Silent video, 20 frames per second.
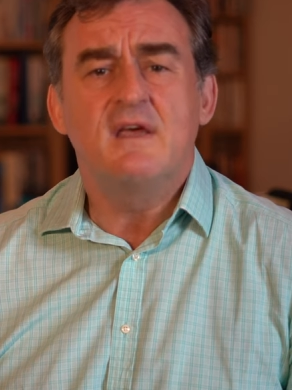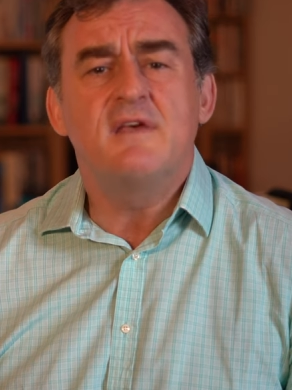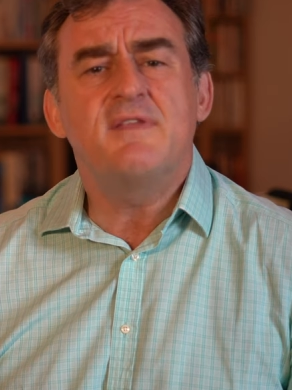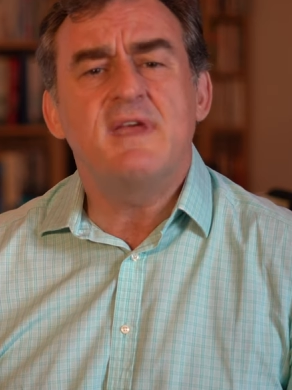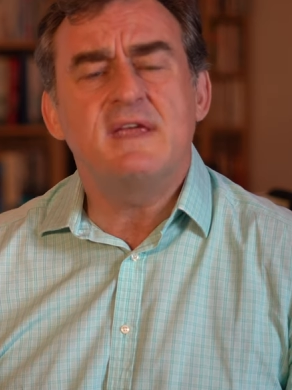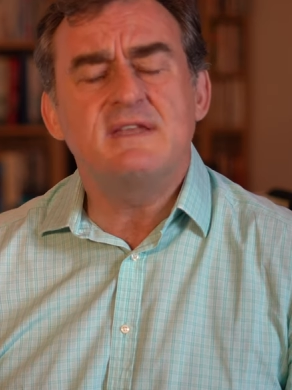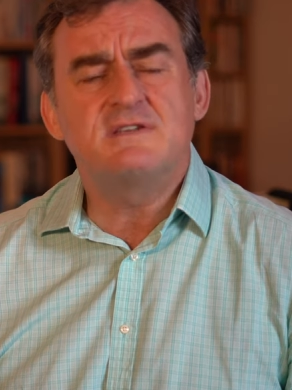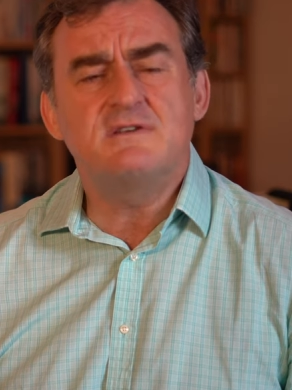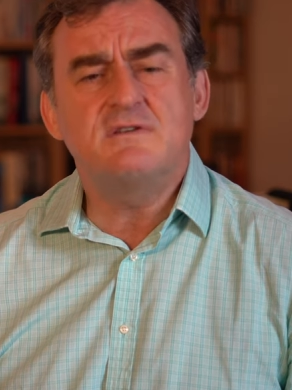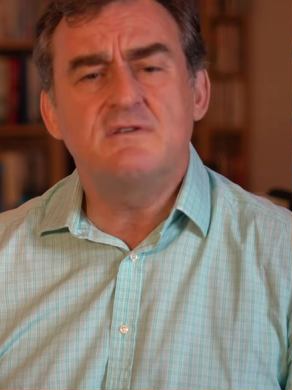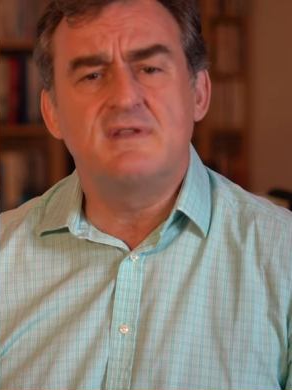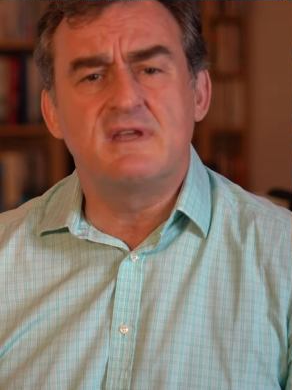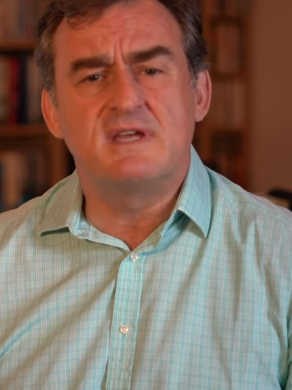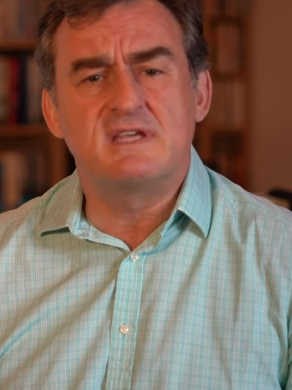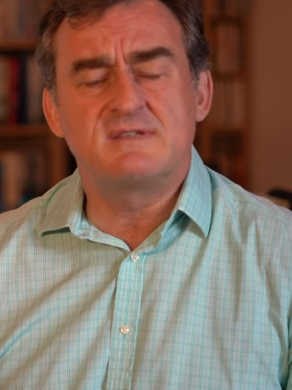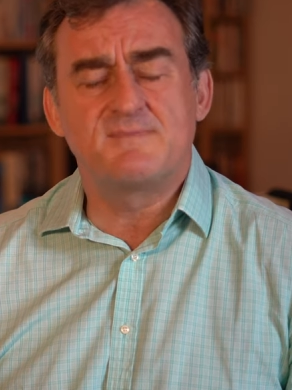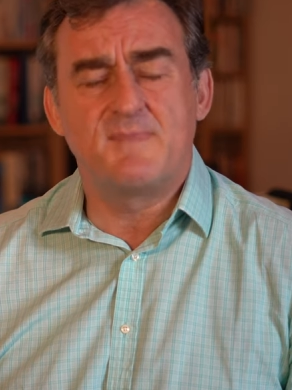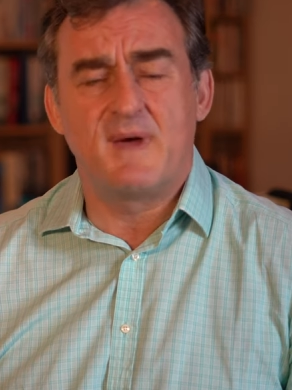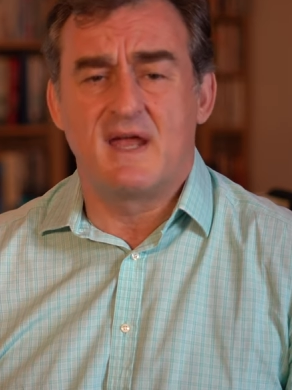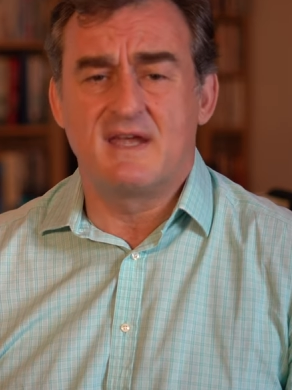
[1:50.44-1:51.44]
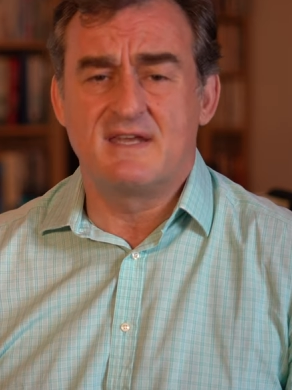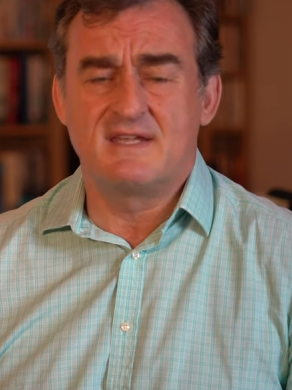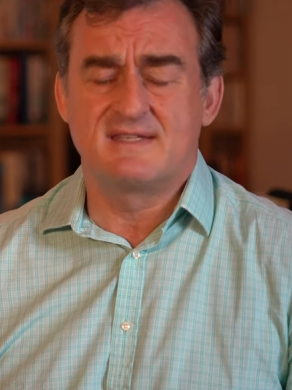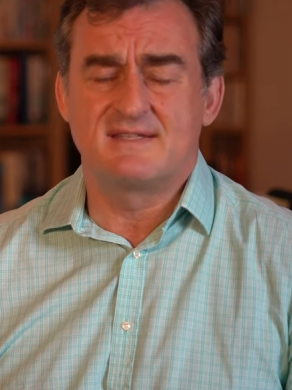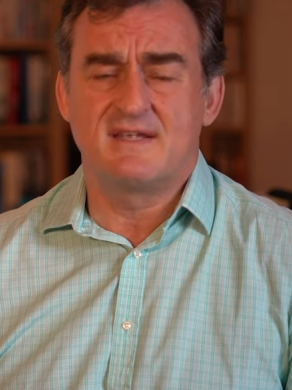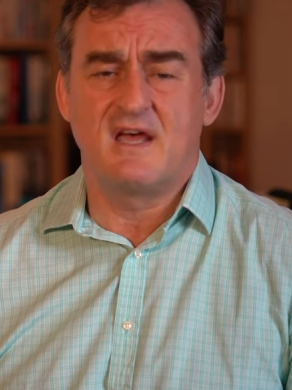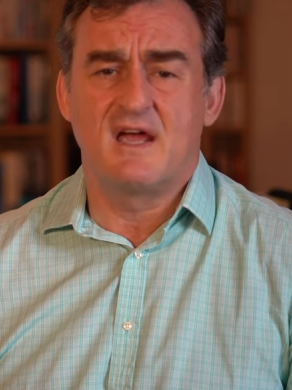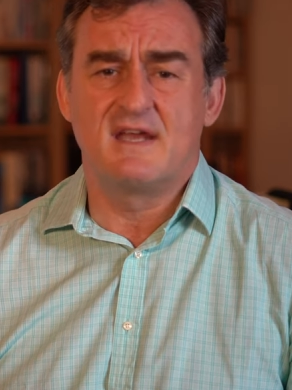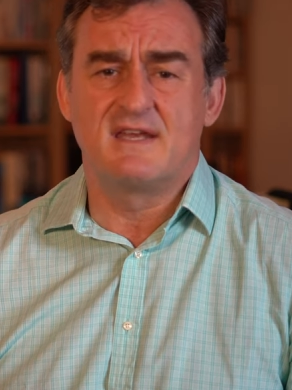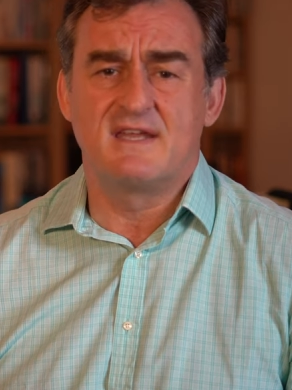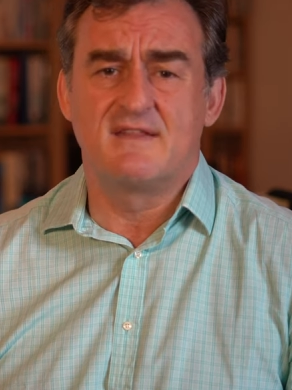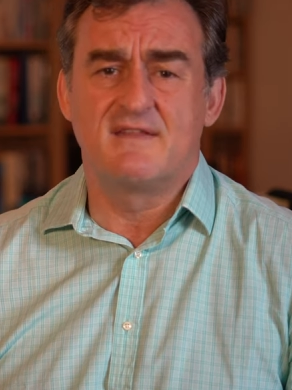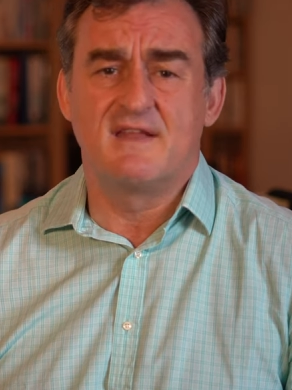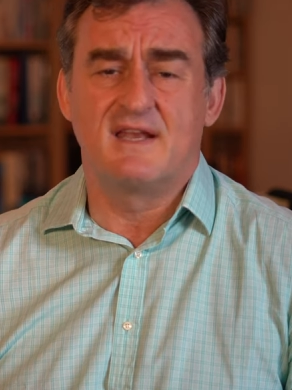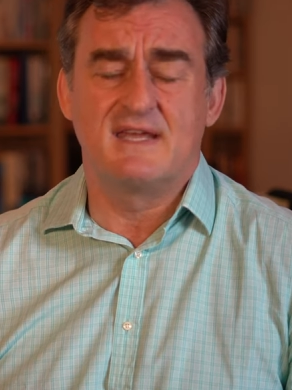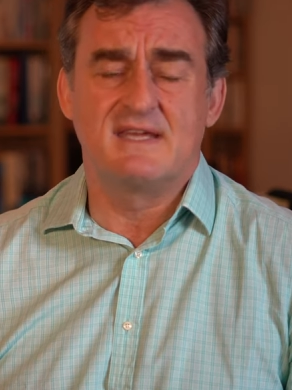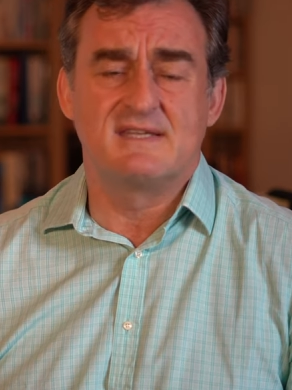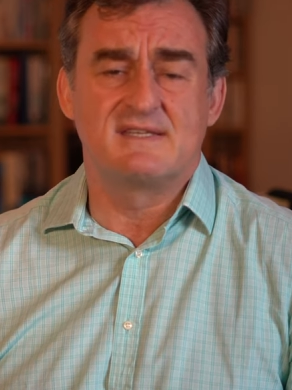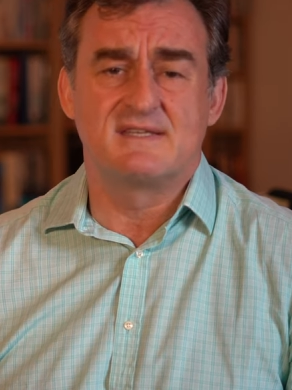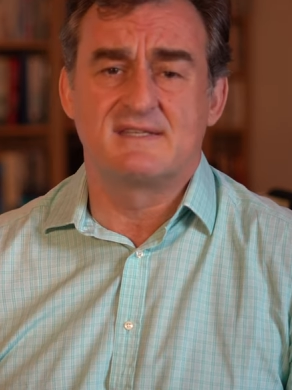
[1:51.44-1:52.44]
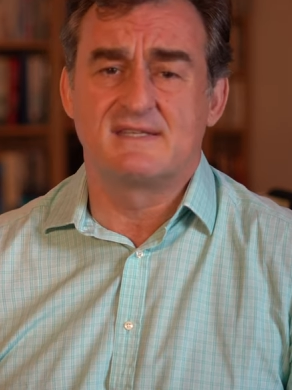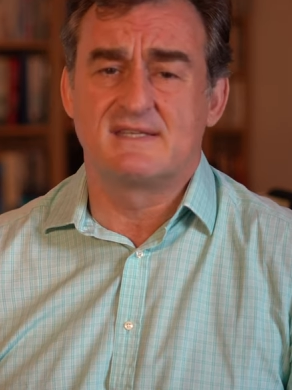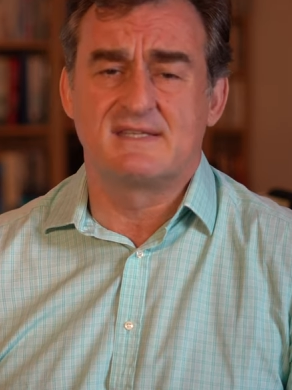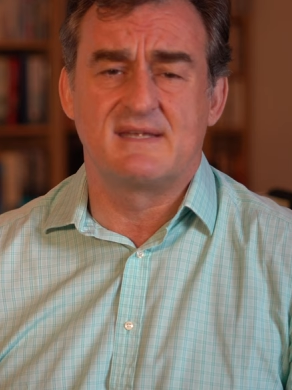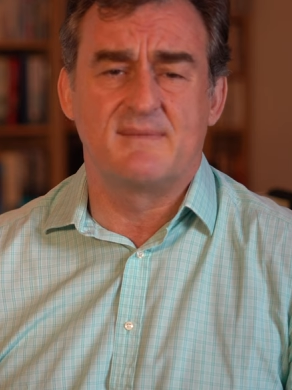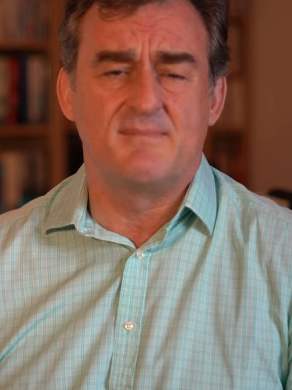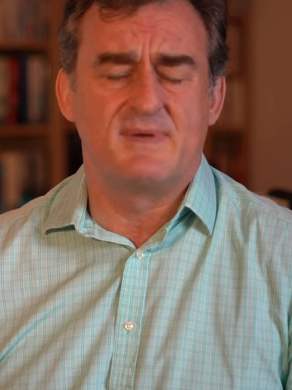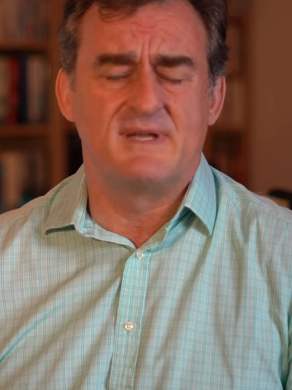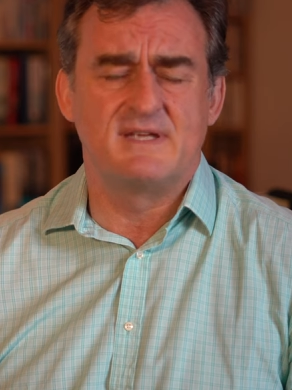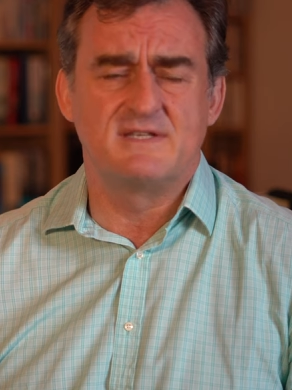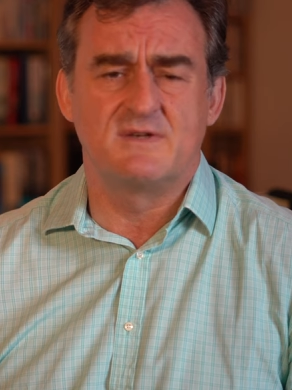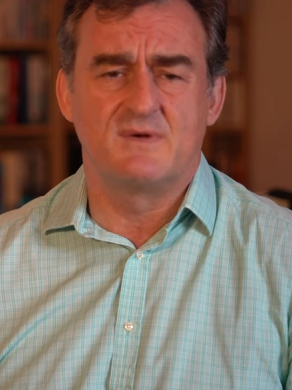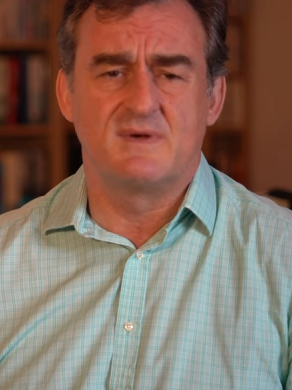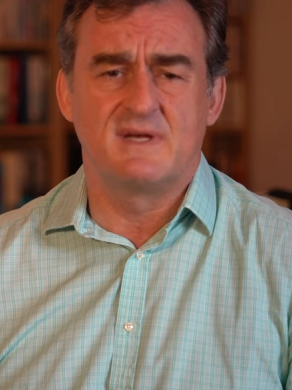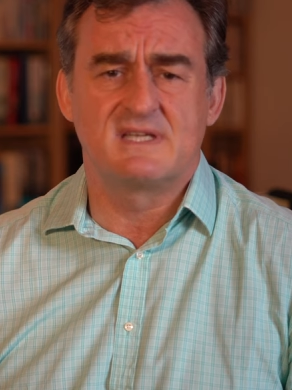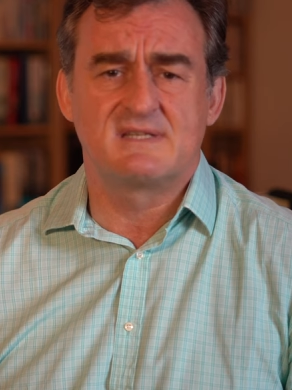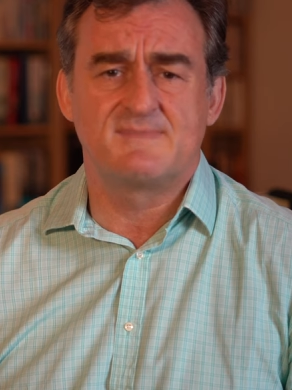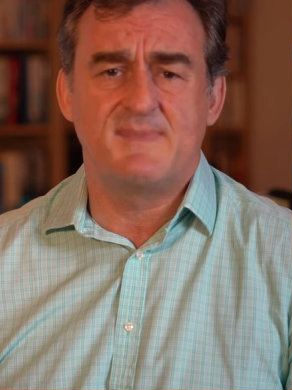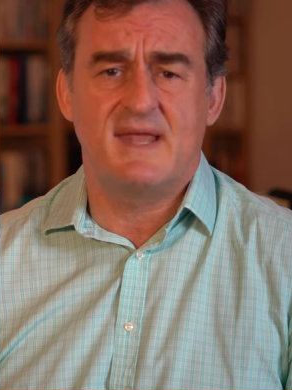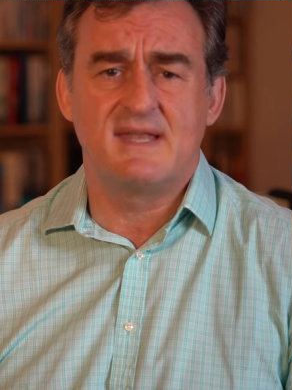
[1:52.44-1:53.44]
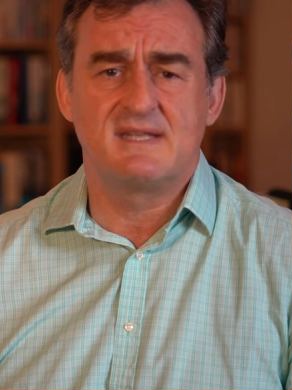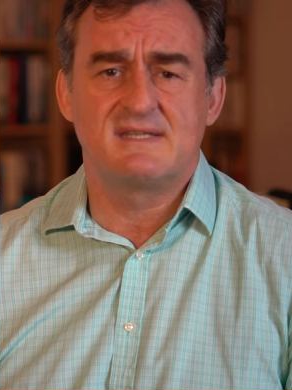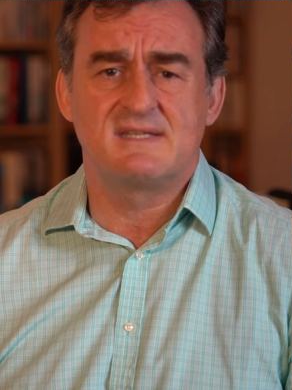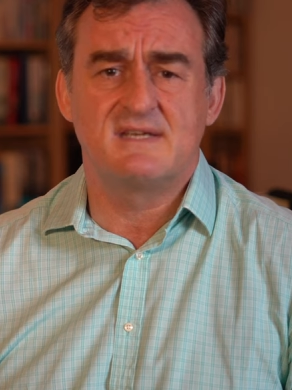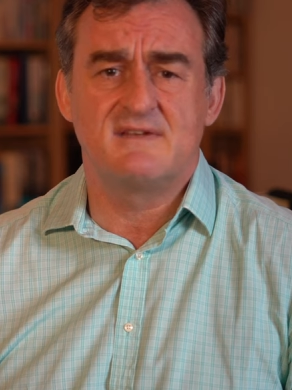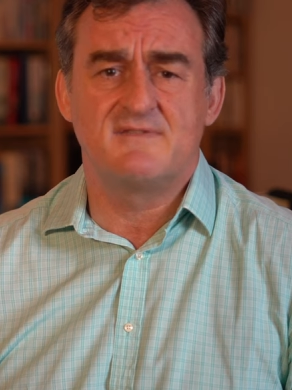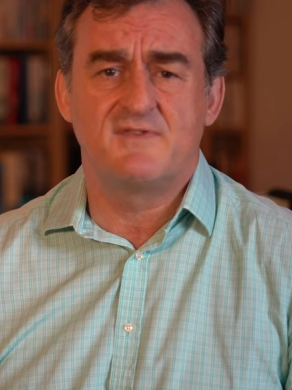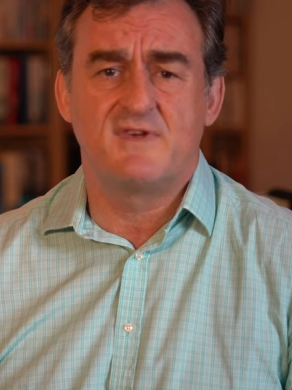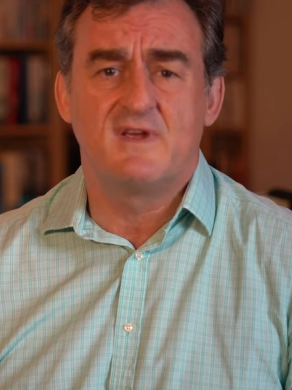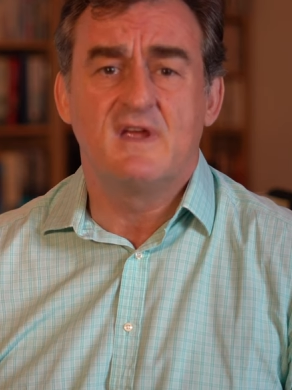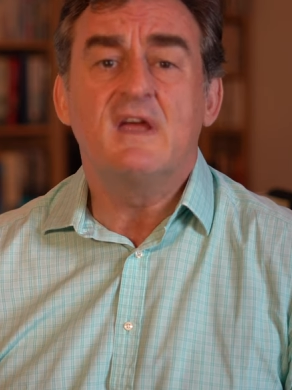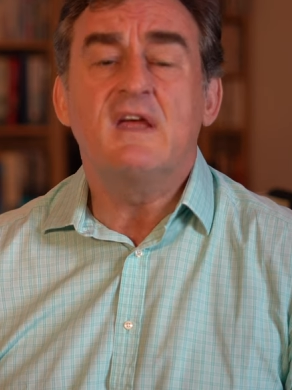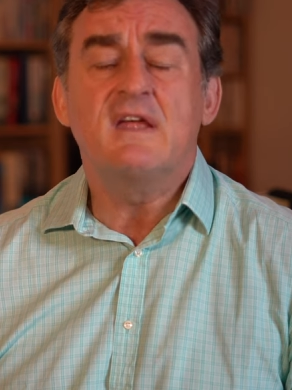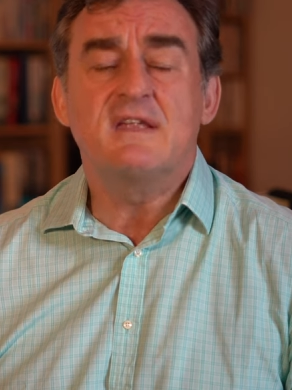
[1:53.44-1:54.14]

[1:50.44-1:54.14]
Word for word: They do this by deciding the leases are simply too expensive,